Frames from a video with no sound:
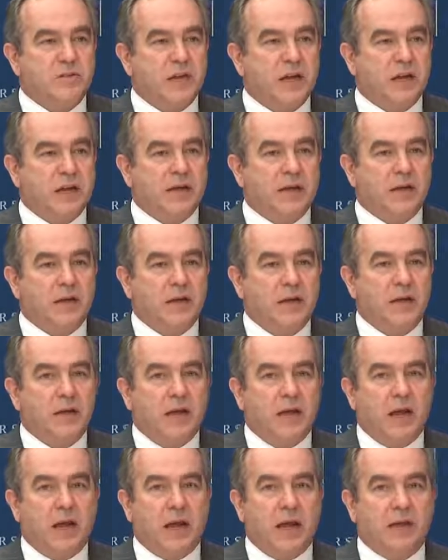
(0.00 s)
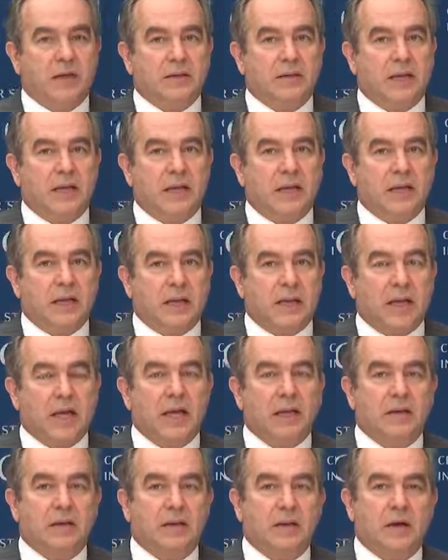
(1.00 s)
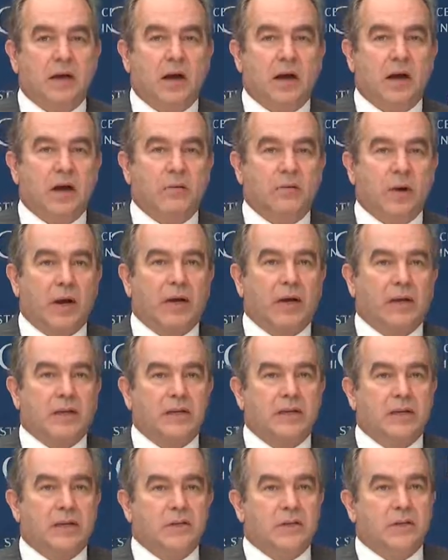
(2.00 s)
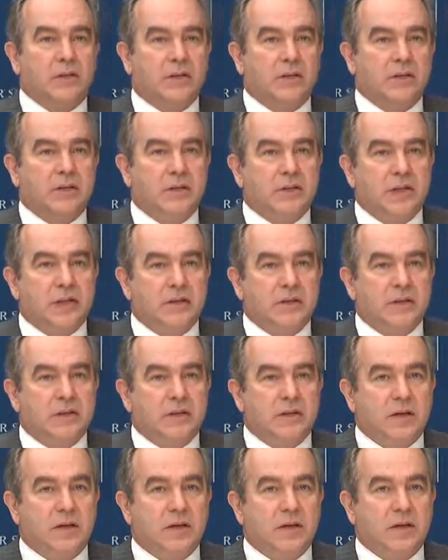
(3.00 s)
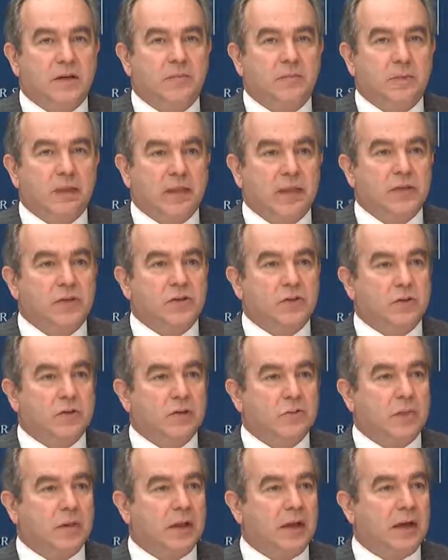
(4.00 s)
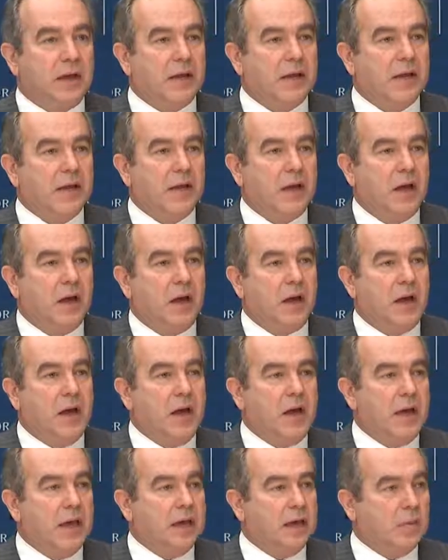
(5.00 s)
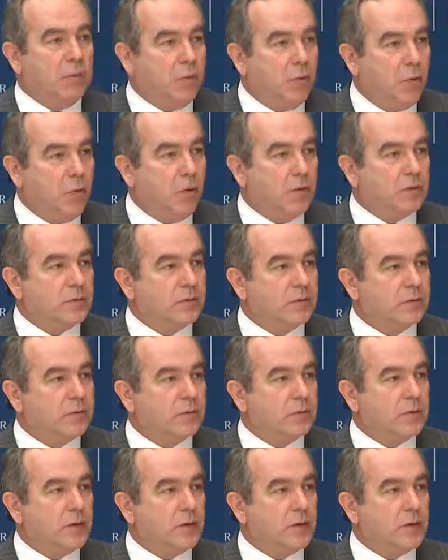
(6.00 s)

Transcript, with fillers: And, and, and again, uh, recognition that uh, Malaysia could play uh, an important